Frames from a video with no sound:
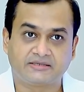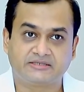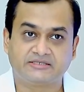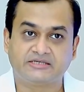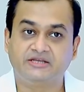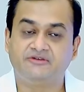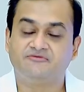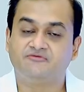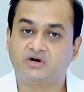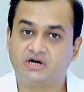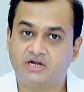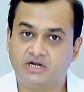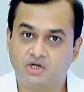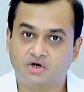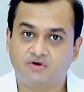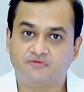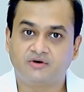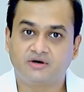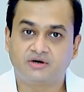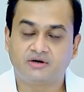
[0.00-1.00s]
seen world
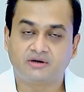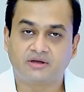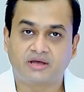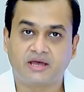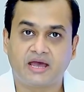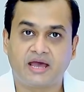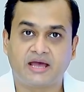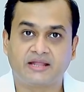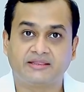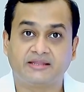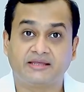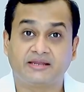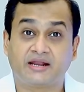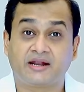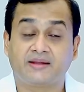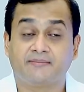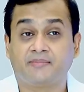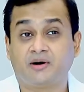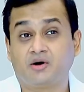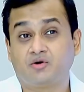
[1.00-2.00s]
over, and there
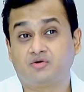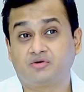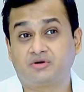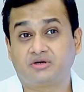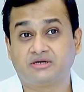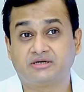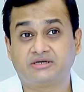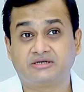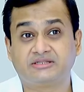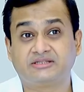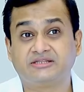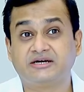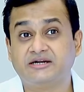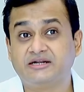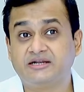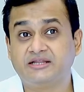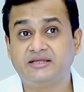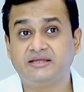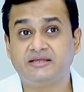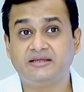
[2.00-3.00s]
are about
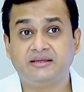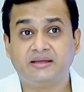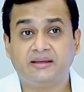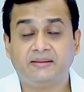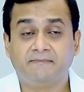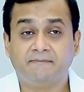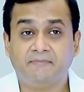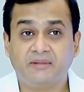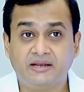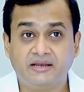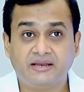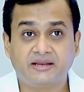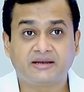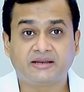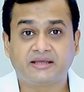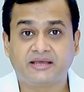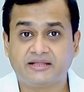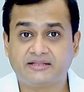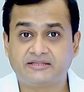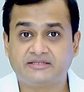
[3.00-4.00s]
30
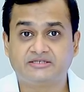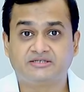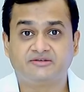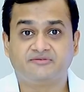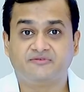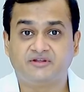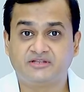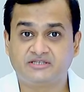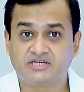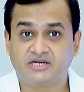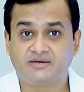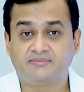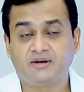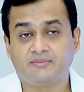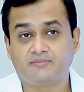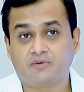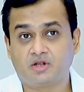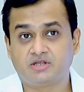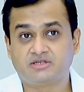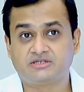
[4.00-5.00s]
million kids with cerebral
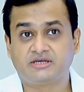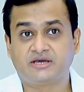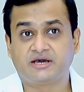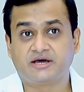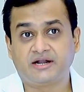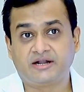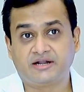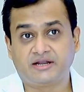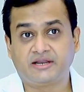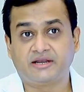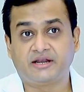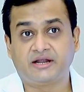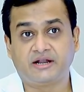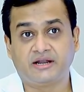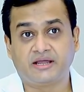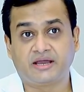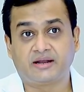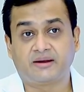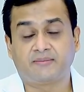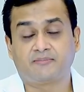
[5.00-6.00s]
palsy currently in
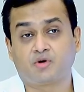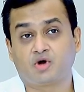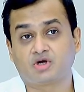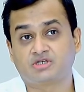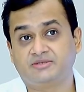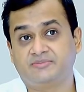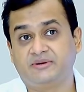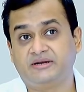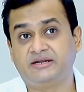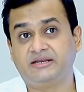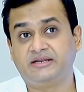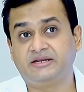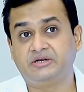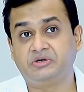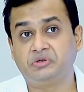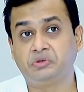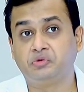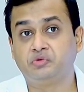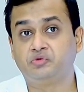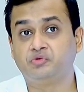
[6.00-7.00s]
India, and approximately
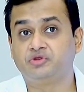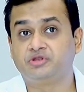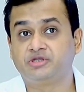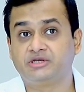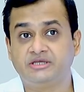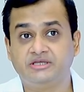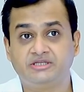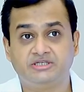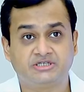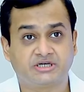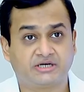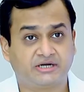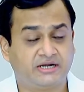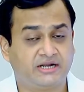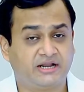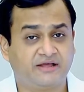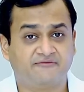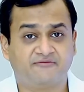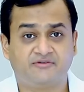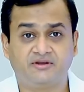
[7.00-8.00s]
2 to 3
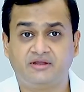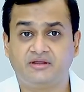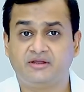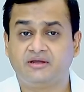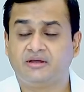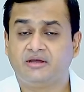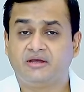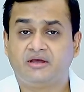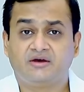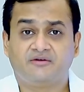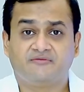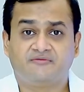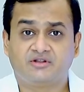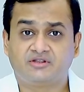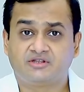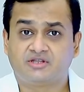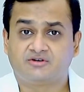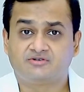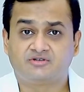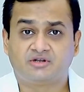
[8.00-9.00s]
child every
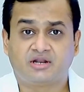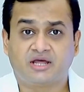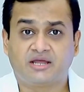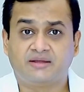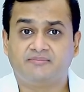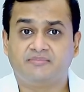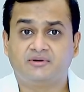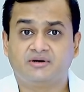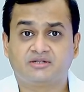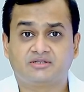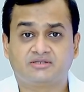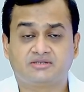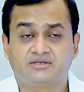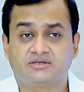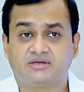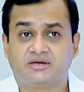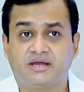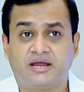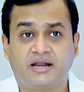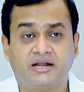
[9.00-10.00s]
1000 live births
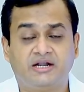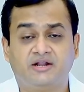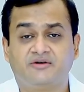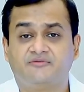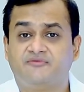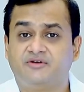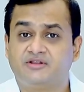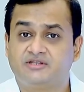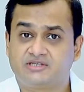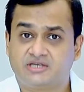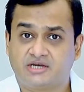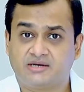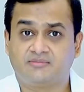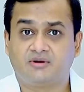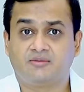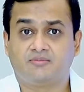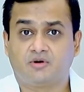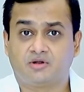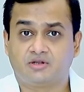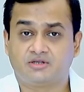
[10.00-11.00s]
end up with
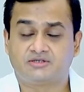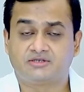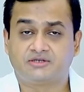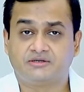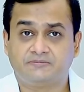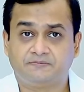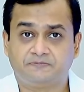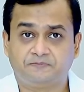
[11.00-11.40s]
cerebral palsy.